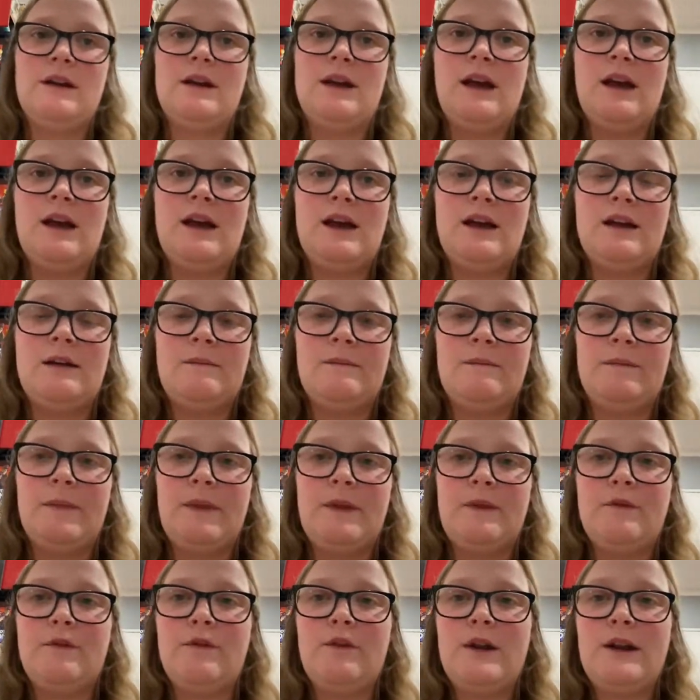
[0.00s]
Um,
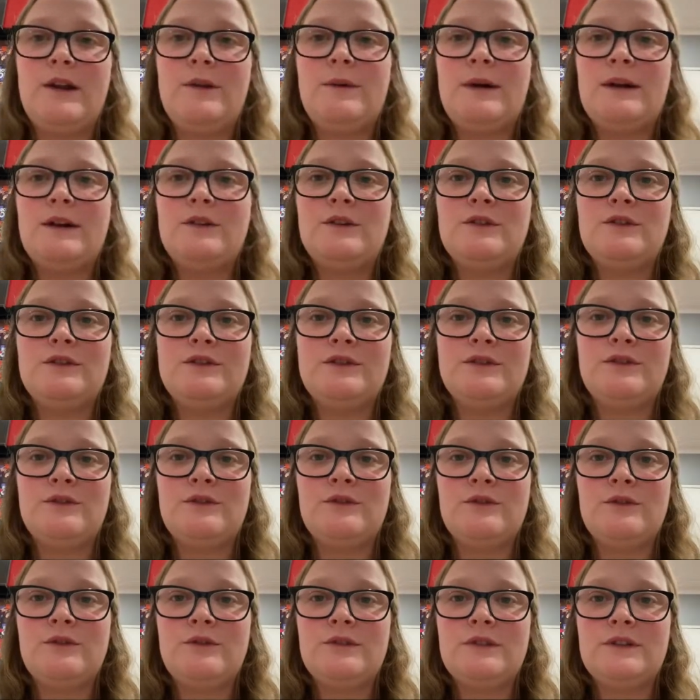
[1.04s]
for anyone who's
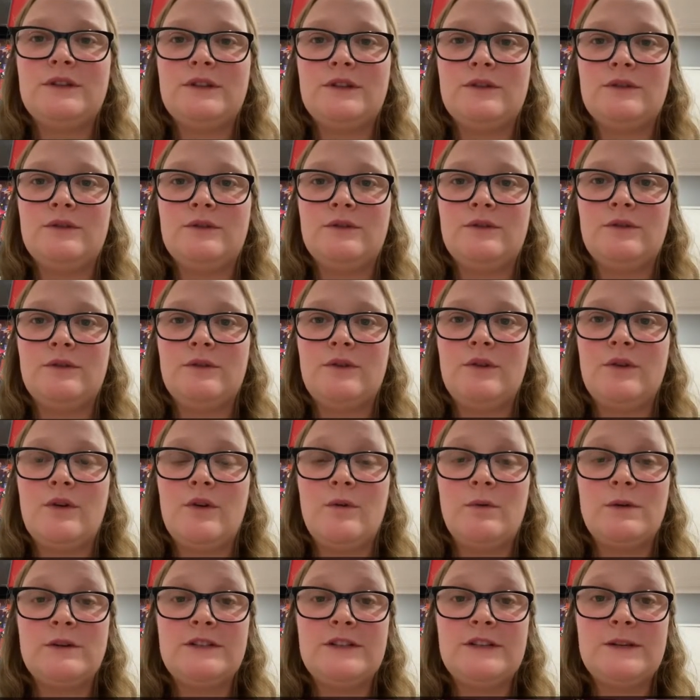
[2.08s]
new to
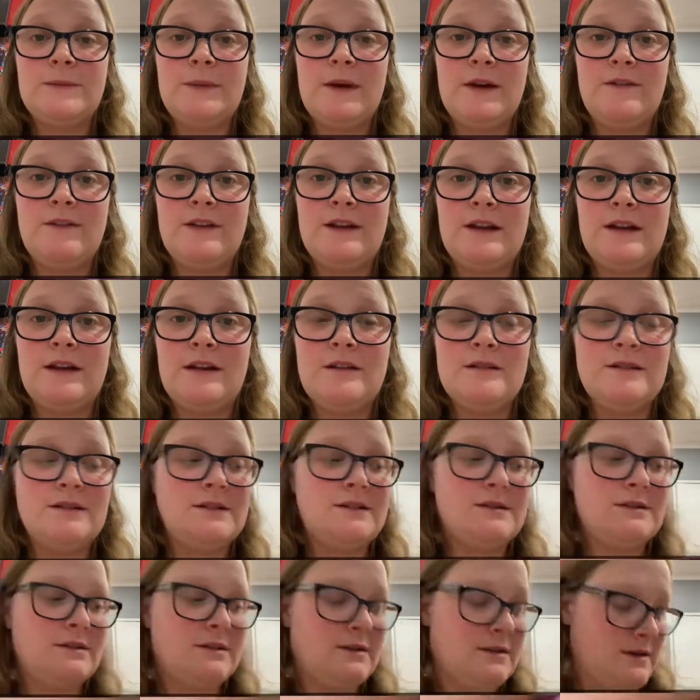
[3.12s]
watching my
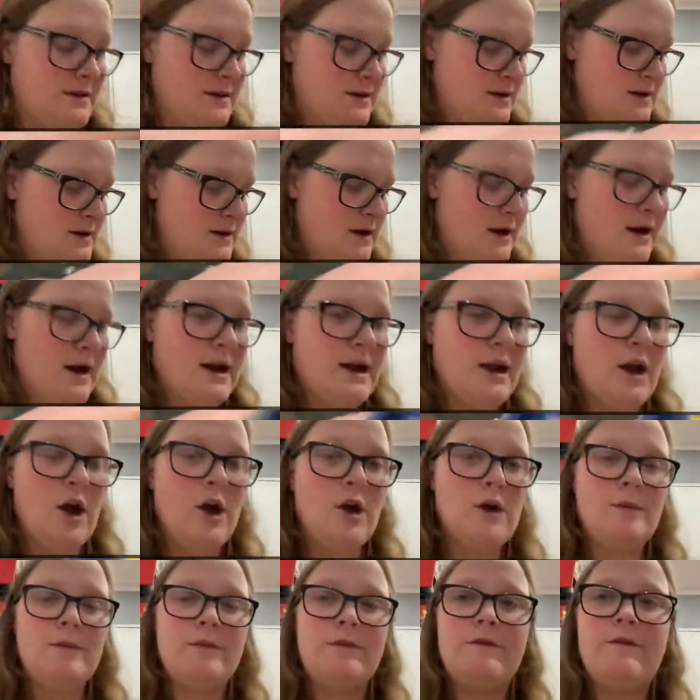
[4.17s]
videos, I
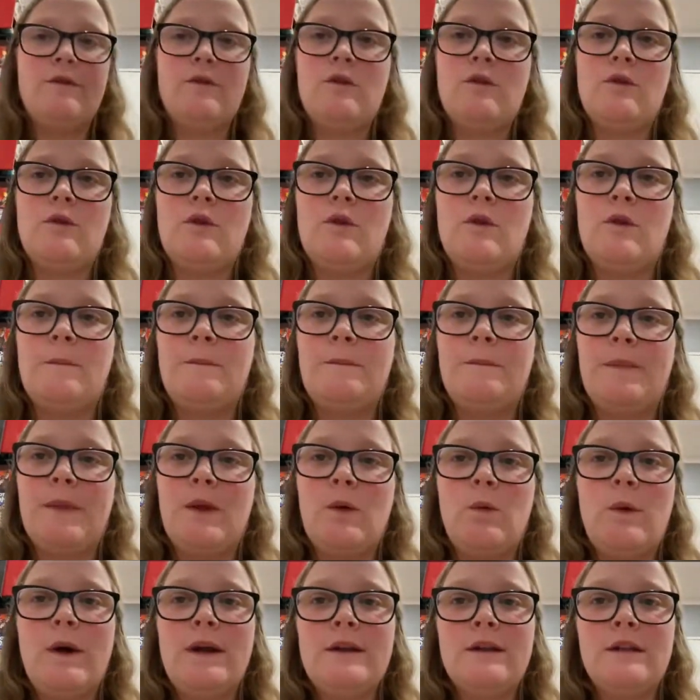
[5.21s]
hope for
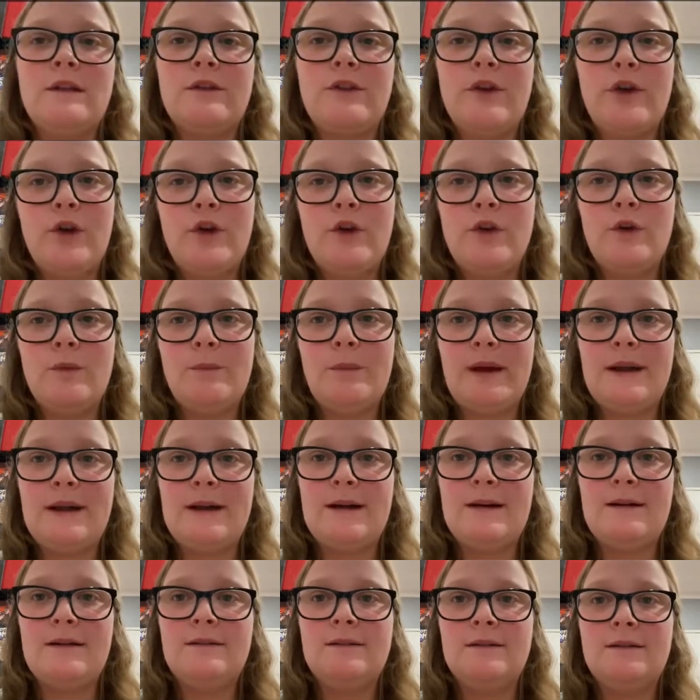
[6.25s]
one third or
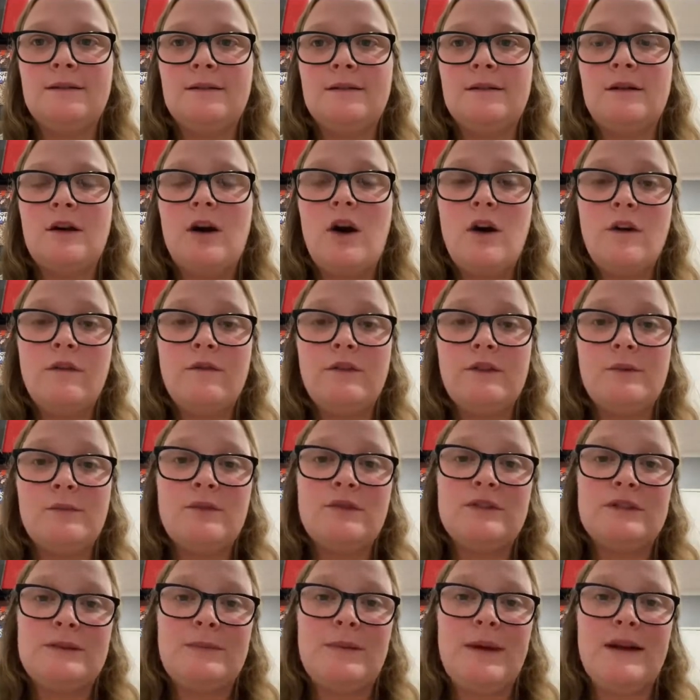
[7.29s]
better of the
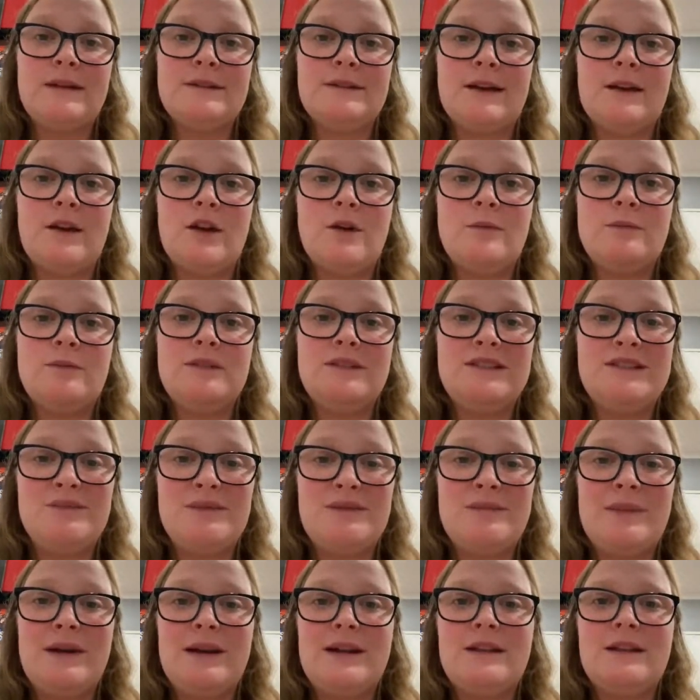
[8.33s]
booster packs I opened to be
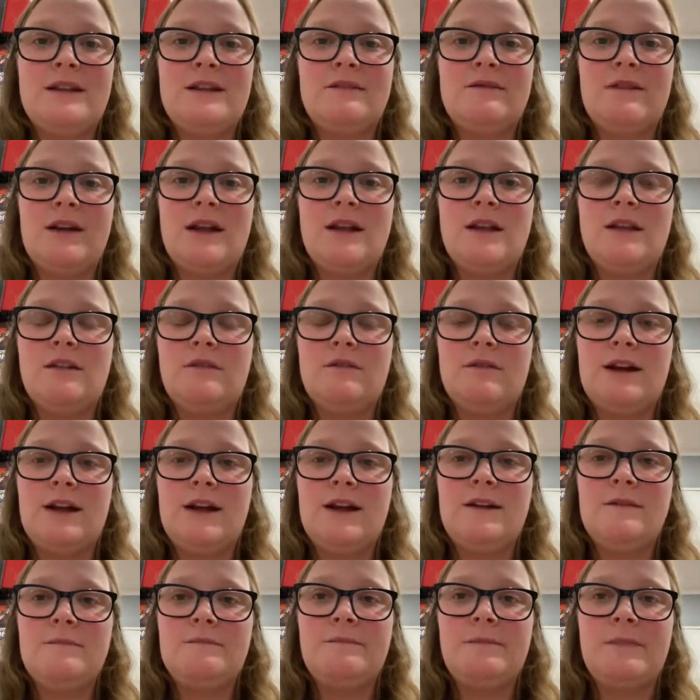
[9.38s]
better than a regular
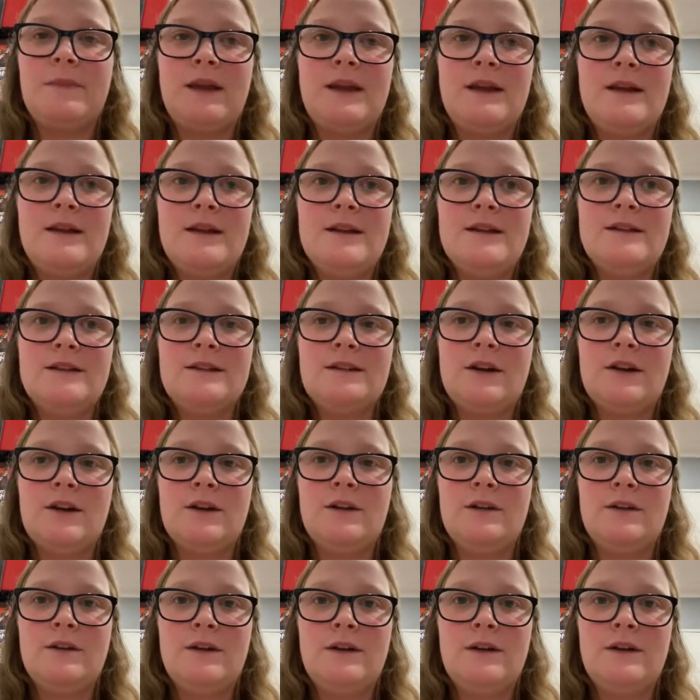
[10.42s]
rare. So